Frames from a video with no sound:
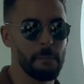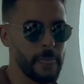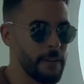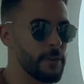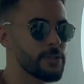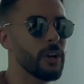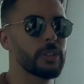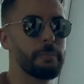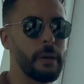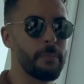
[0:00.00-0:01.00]
If you talk
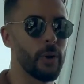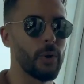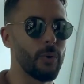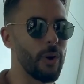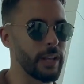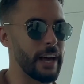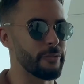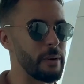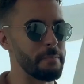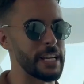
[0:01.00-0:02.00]
to people who only have
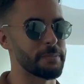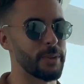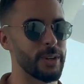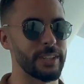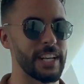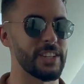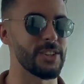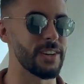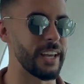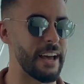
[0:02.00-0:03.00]
one passport and
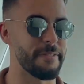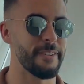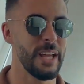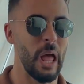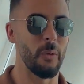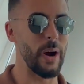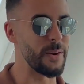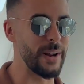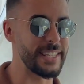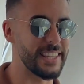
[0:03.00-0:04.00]
generally have one
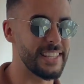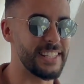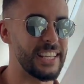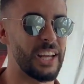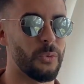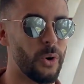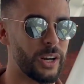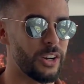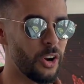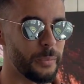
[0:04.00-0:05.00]
residency and work
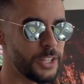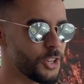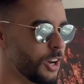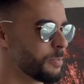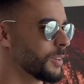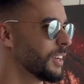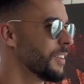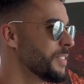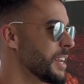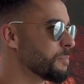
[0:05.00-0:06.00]
a normal job,
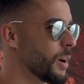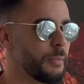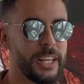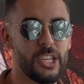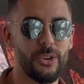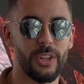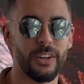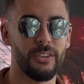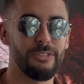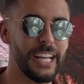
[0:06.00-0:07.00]
then probably you
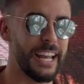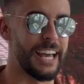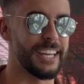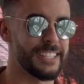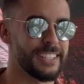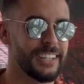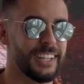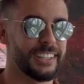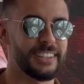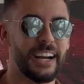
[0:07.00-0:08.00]
don't realize
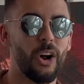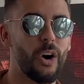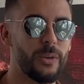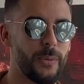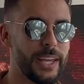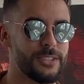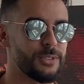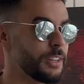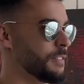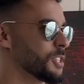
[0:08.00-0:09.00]
that there are other ways to
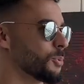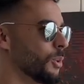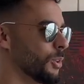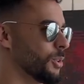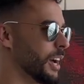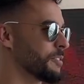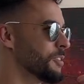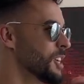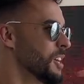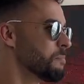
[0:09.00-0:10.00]
live this world. You have
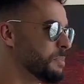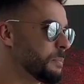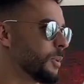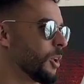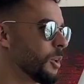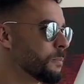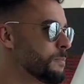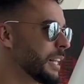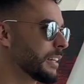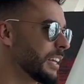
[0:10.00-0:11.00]
people
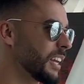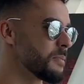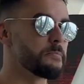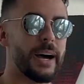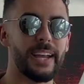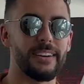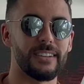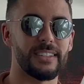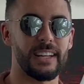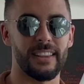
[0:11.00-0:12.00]
building
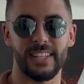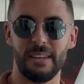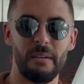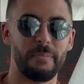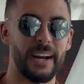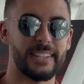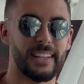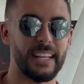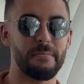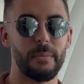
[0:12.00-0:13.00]
empires. And the same empires that
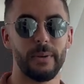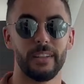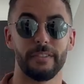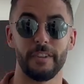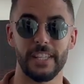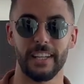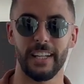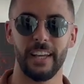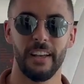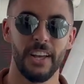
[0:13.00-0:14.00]
can be built
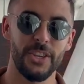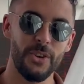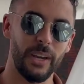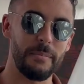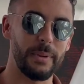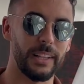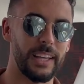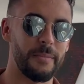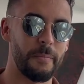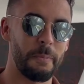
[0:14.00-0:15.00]
physically, you can build
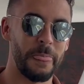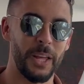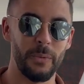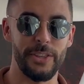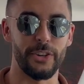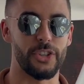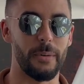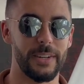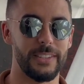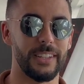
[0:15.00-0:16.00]
them with your
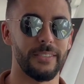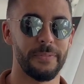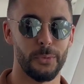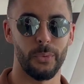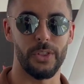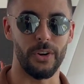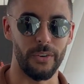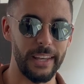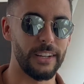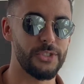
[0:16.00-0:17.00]
sovereignty, with your
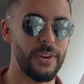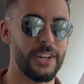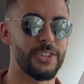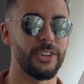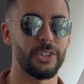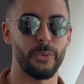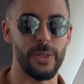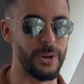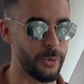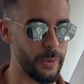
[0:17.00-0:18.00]
legal structures, with
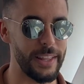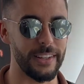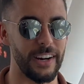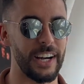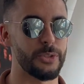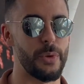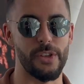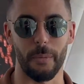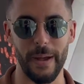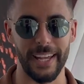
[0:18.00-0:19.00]
your credit cards, with
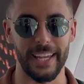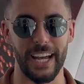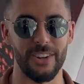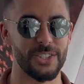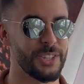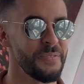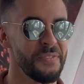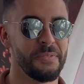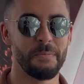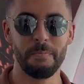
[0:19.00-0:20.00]
your bank accounts,
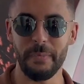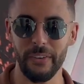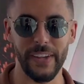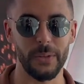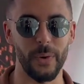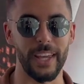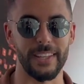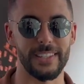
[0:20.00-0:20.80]
myriad ways.